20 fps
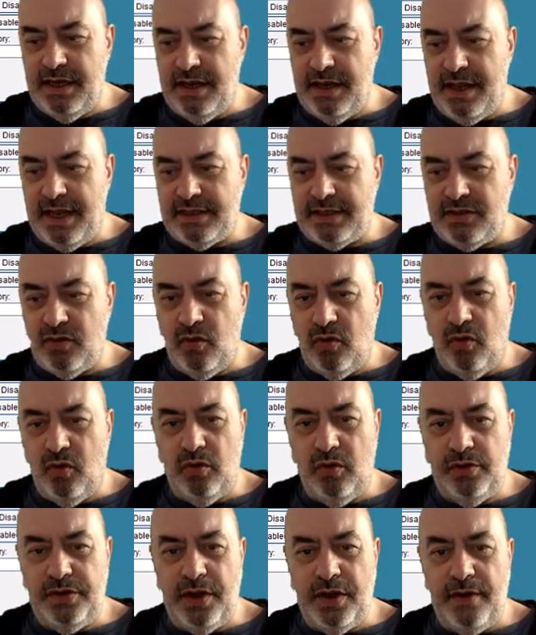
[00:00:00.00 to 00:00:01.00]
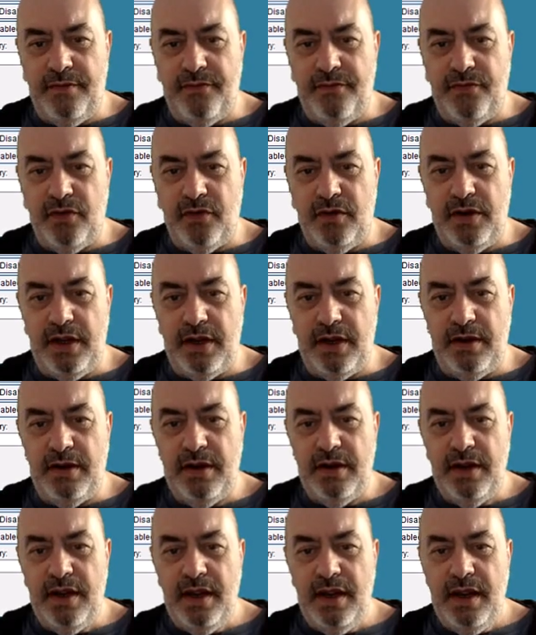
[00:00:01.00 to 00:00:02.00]
that's all done for you.
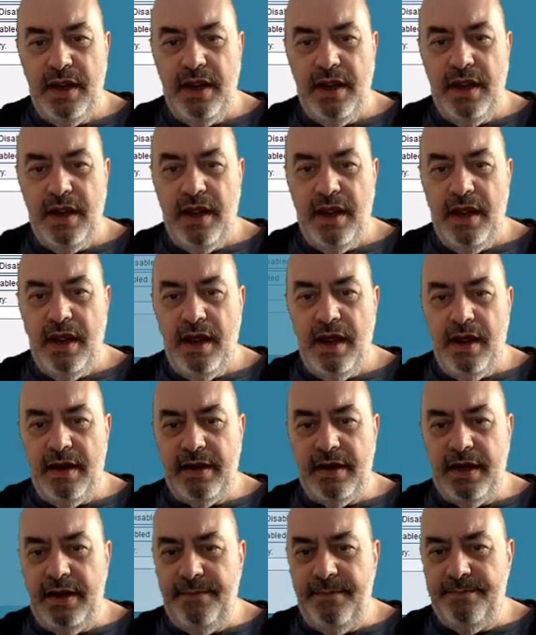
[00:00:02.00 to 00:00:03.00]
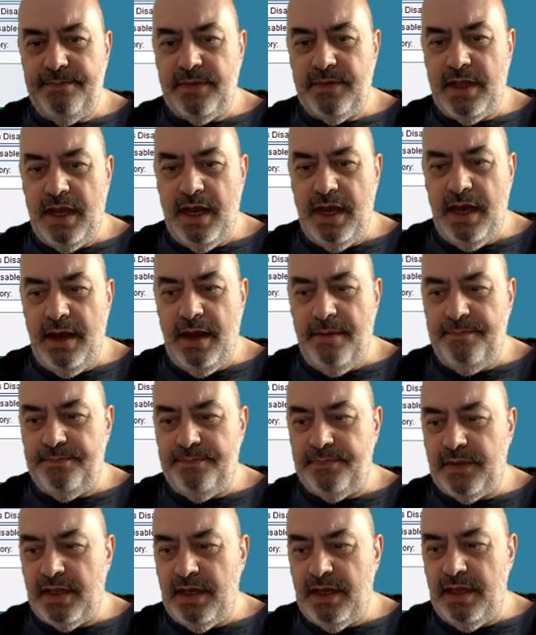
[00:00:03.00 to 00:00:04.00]
Okay.
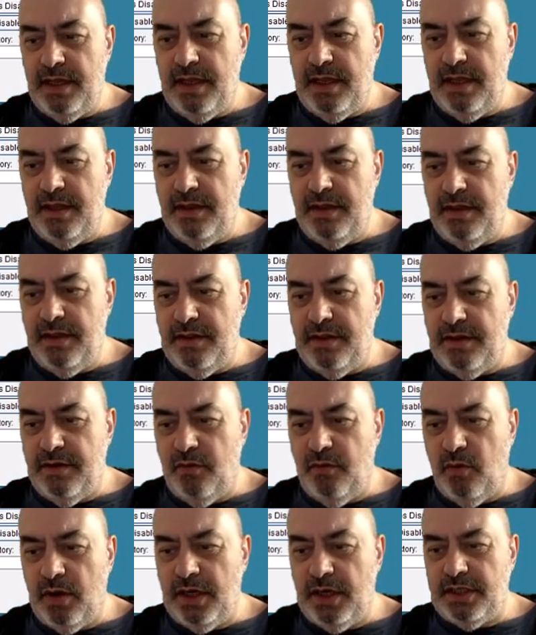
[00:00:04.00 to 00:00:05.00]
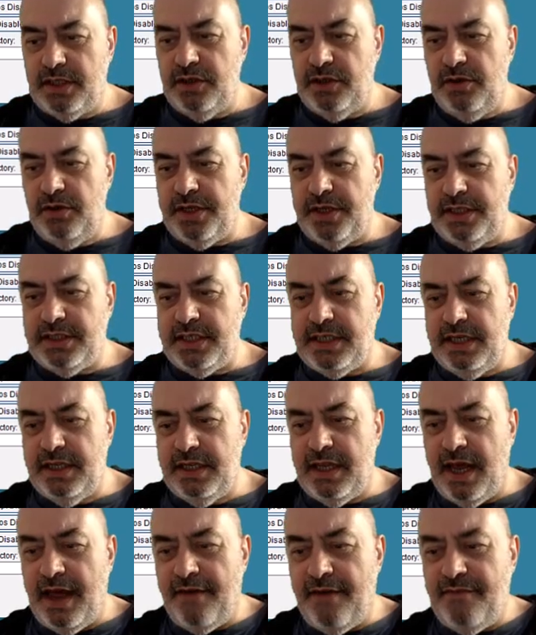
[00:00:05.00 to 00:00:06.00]
There are one or two things here
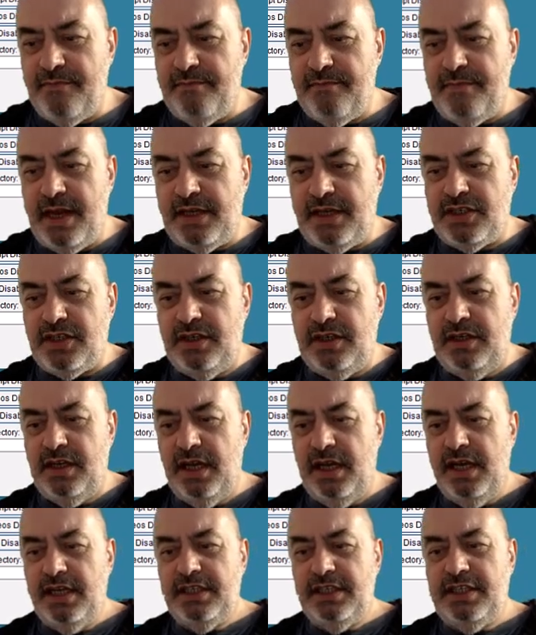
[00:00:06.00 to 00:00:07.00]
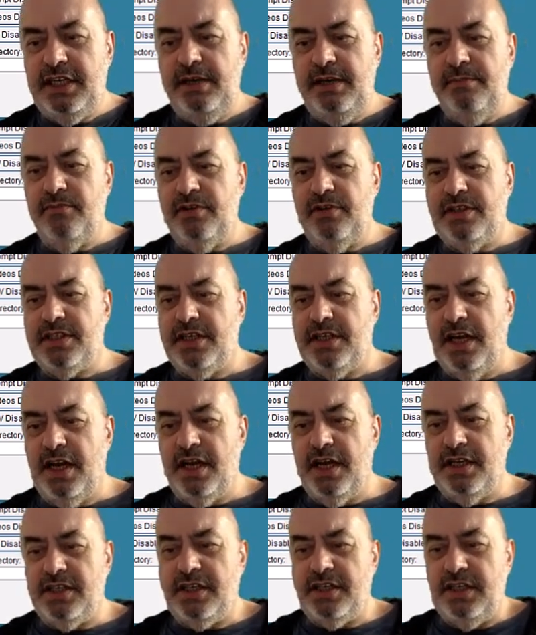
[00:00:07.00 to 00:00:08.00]
that I haven't mentioned. Deep
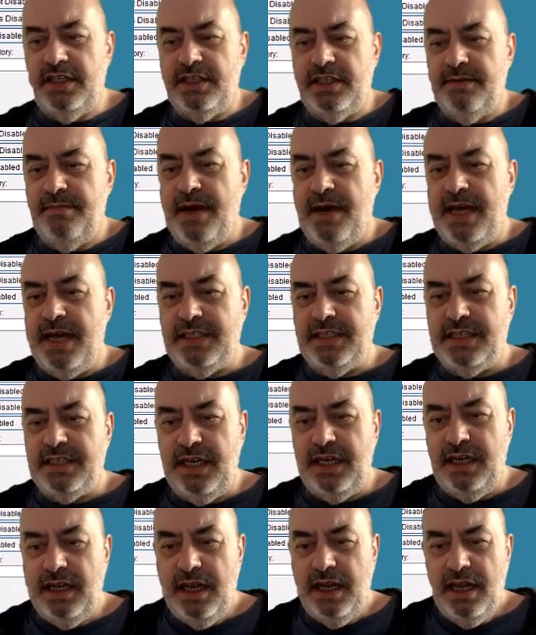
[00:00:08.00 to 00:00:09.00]
research is amazing.